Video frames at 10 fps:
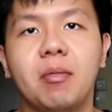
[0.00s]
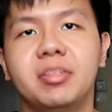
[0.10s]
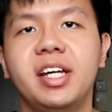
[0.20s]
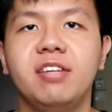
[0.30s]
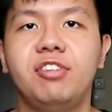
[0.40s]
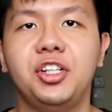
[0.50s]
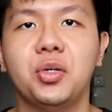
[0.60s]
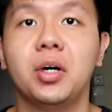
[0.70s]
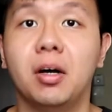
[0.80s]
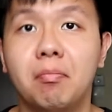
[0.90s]
update
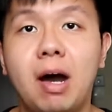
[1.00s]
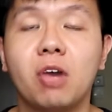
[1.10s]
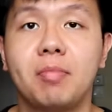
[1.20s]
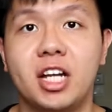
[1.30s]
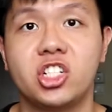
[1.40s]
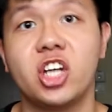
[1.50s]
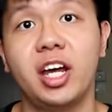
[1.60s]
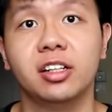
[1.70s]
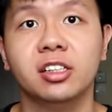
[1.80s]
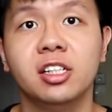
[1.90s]
video about my
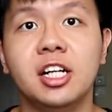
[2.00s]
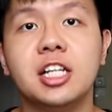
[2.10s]
channel.